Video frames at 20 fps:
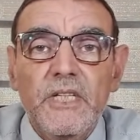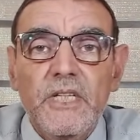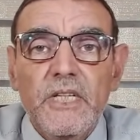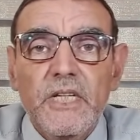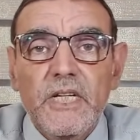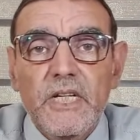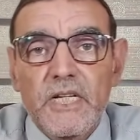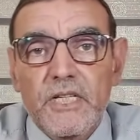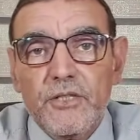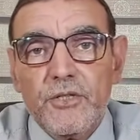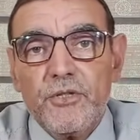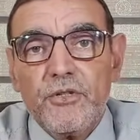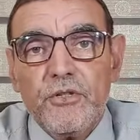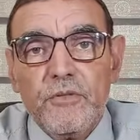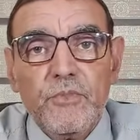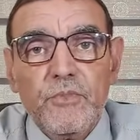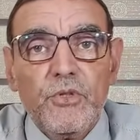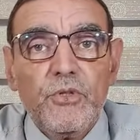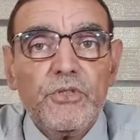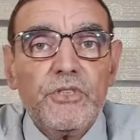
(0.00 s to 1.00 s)
and
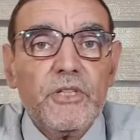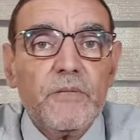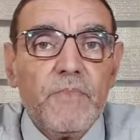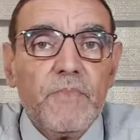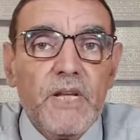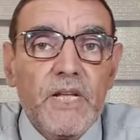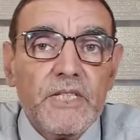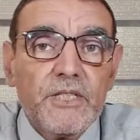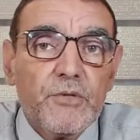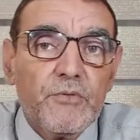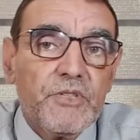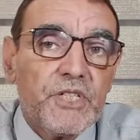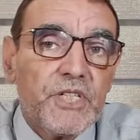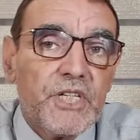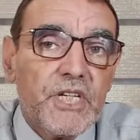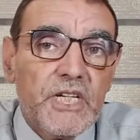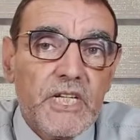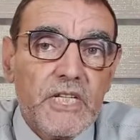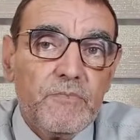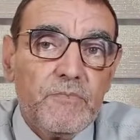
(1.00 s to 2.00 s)
some other plants which
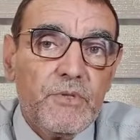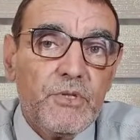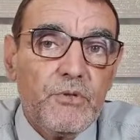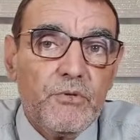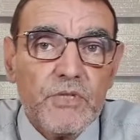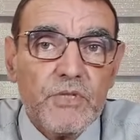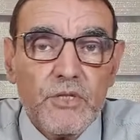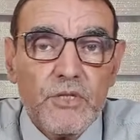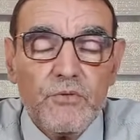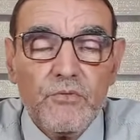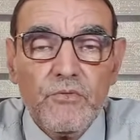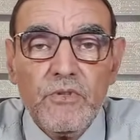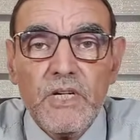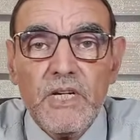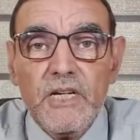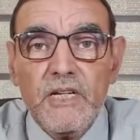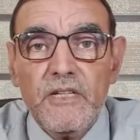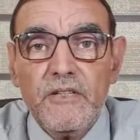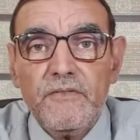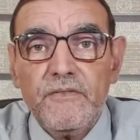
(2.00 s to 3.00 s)
cannot be used
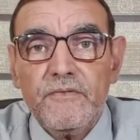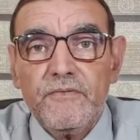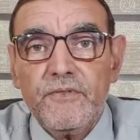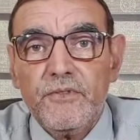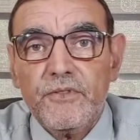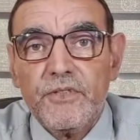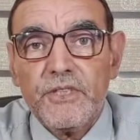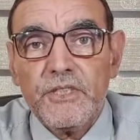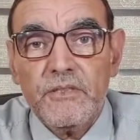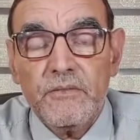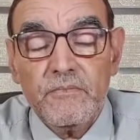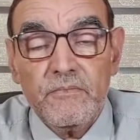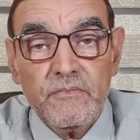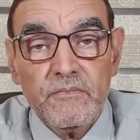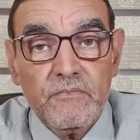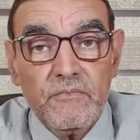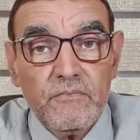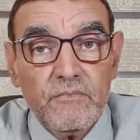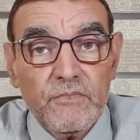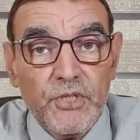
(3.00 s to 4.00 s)
only for
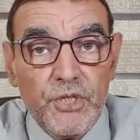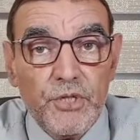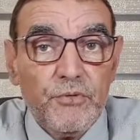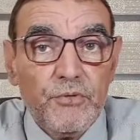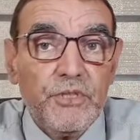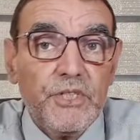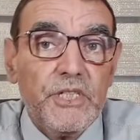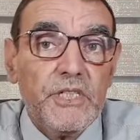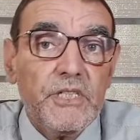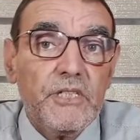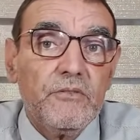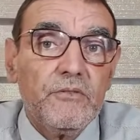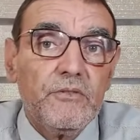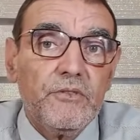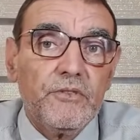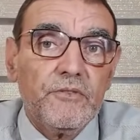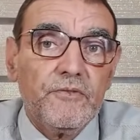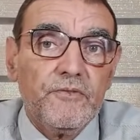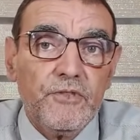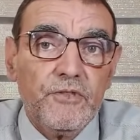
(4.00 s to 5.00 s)
curing or
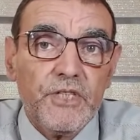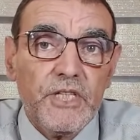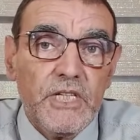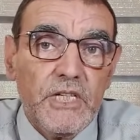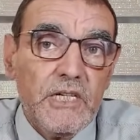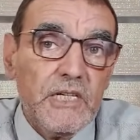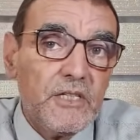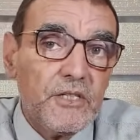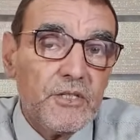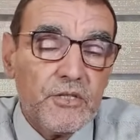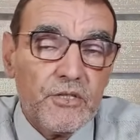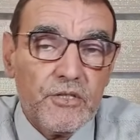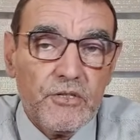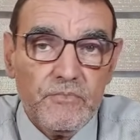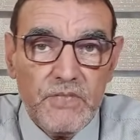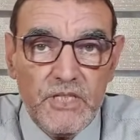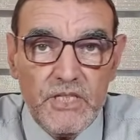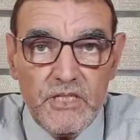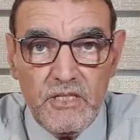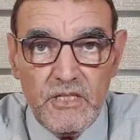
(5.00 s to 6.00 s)
for healing some
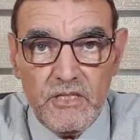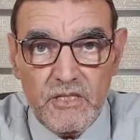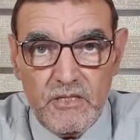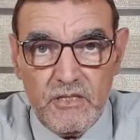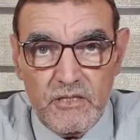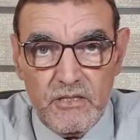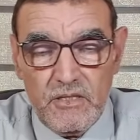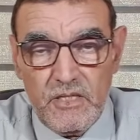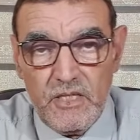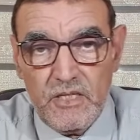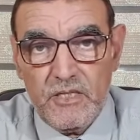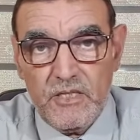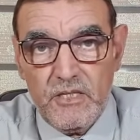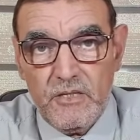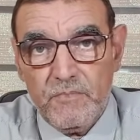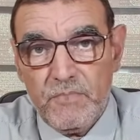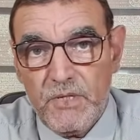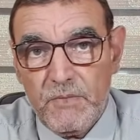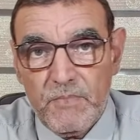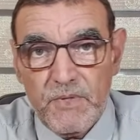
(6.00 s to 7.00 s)
diseases. That
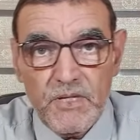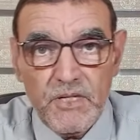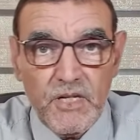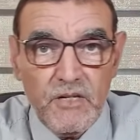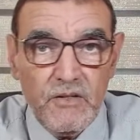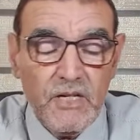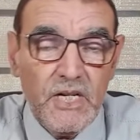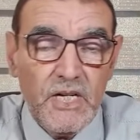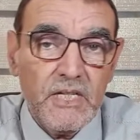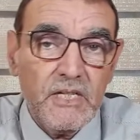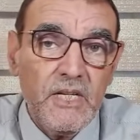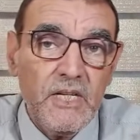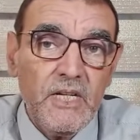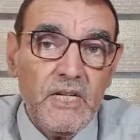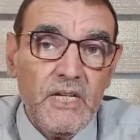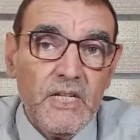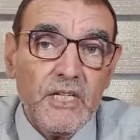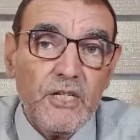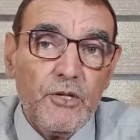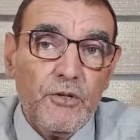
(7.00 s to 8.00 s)
people now
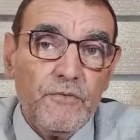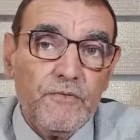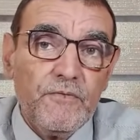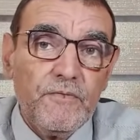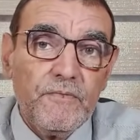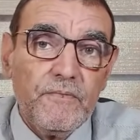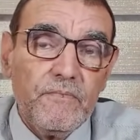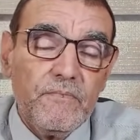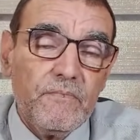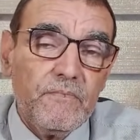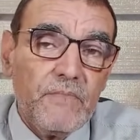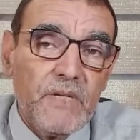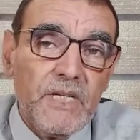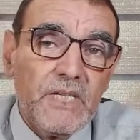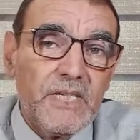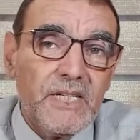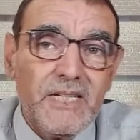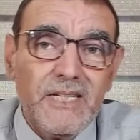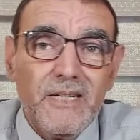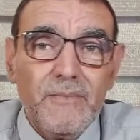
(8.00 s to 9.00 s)
are
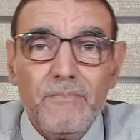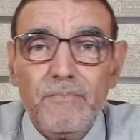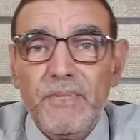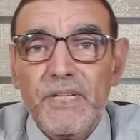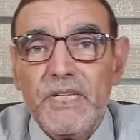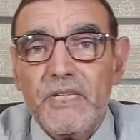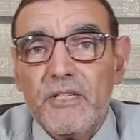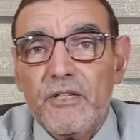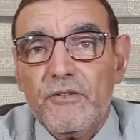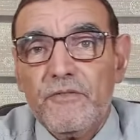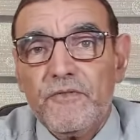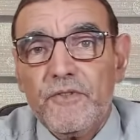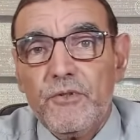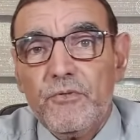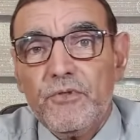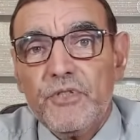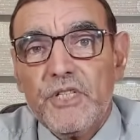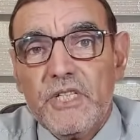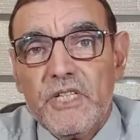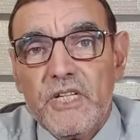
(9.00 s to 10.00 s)
in a big
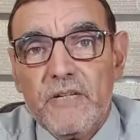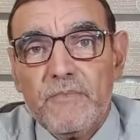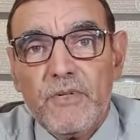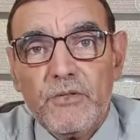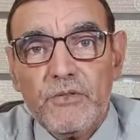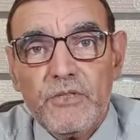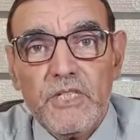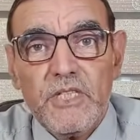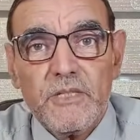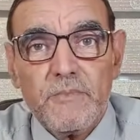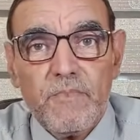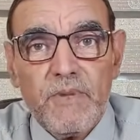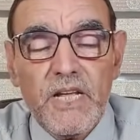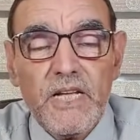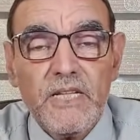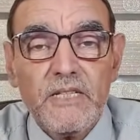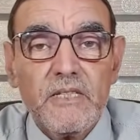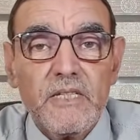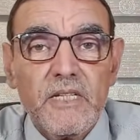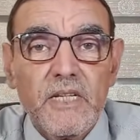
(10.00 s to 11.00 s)
confusion about these
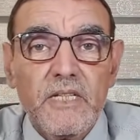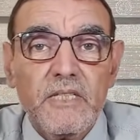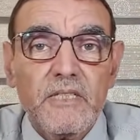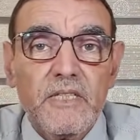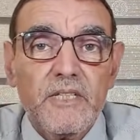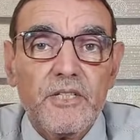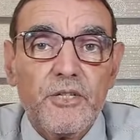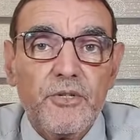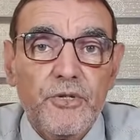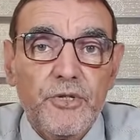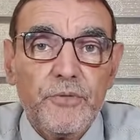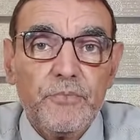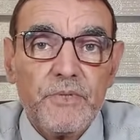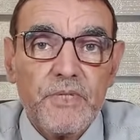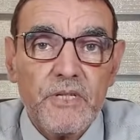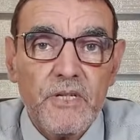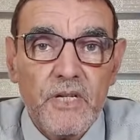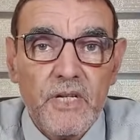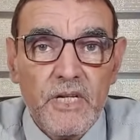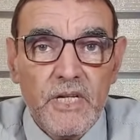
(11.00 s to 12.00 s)
plants and these herbs,
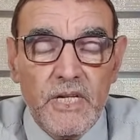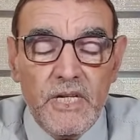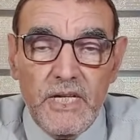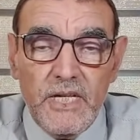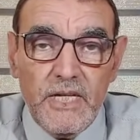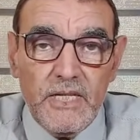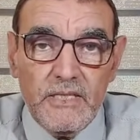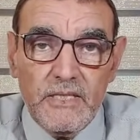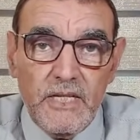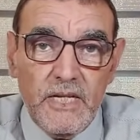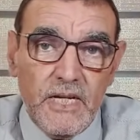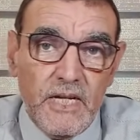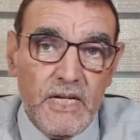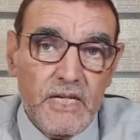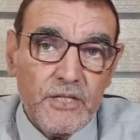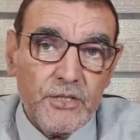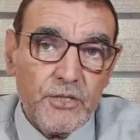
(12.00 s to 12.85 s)
and there are